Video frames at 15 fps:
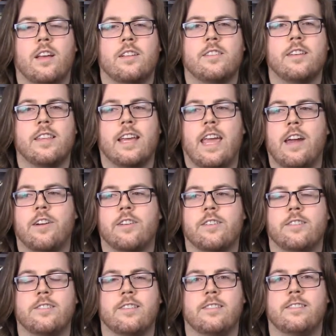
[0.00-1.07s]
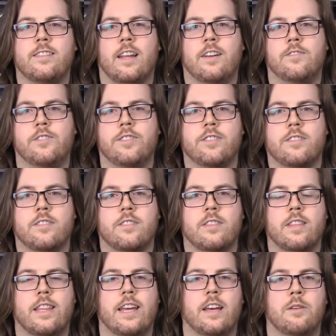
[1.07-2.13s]
to the characters instead of just
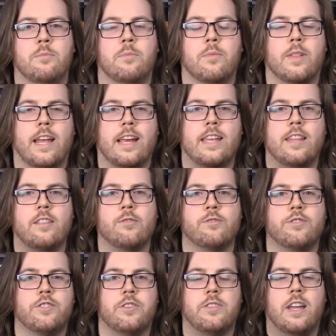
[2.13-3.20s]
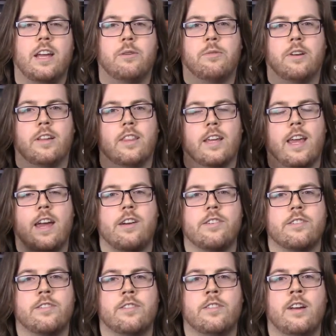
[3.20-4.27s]
them. Like, in the old show, they were the
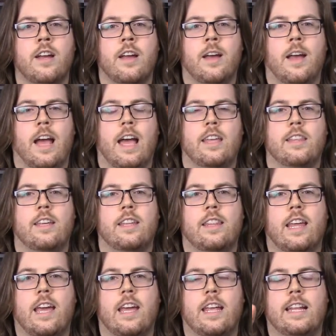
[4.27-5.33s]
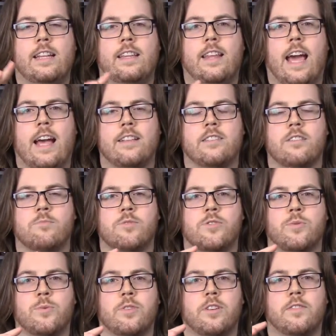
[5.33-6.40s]
character, and then they had some
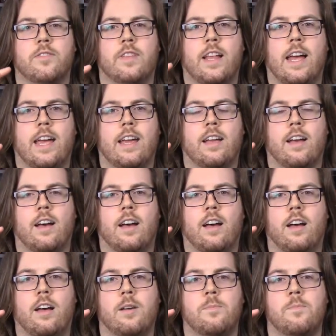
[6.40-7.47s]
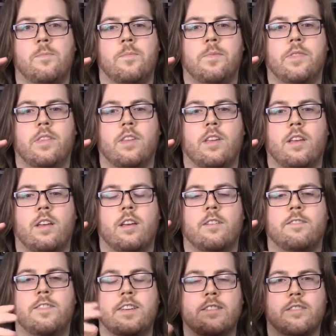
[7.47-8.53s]
sort of, like, uh...
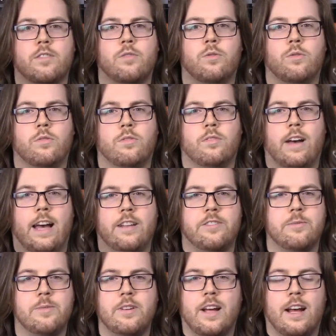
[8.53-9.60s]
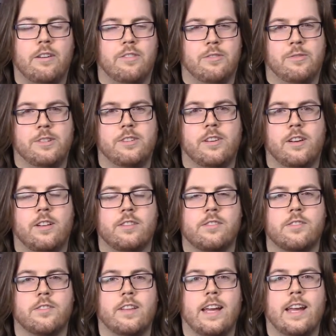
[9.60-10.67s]
physical attribute, I don't know what you call it.
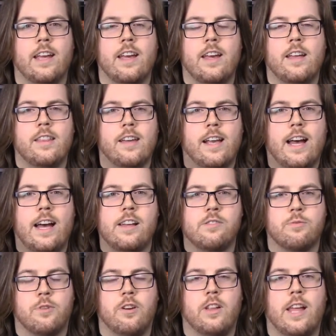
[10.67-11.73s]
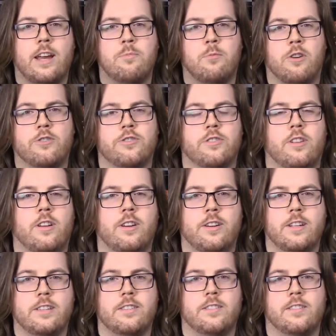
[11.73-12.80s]
So like the guys were all like martial
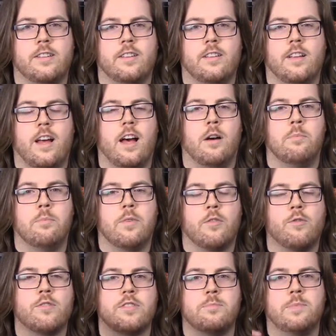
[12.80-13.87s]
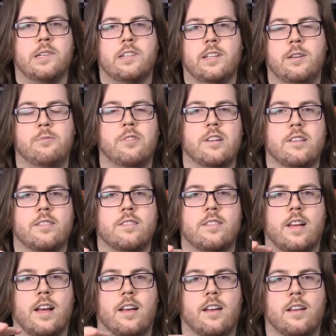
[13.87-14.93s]
artists, or um, of course Billy was
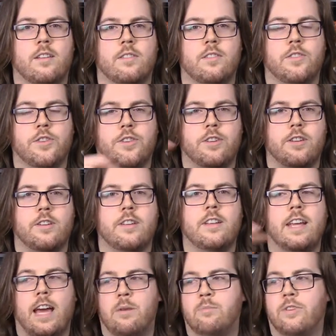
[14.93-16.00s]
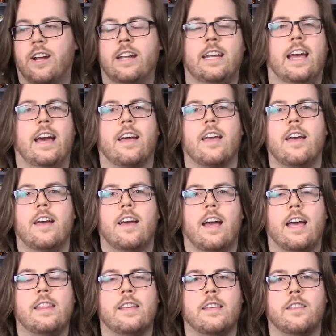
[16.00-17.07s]
uh, Brainiac. Nerd, yeah, Brainiac,
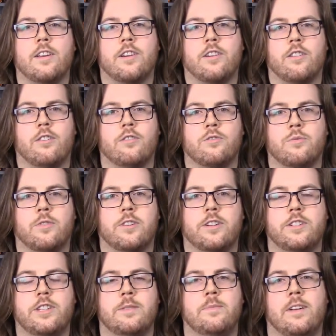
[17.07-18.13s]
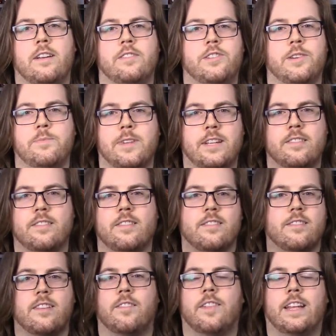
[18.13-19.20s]
and then the girls were gym gymnasts and
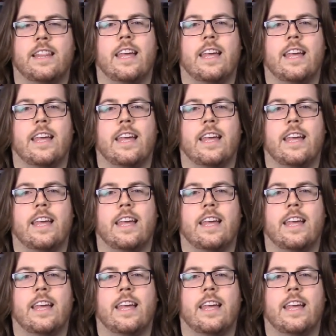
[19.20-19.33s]
stuff like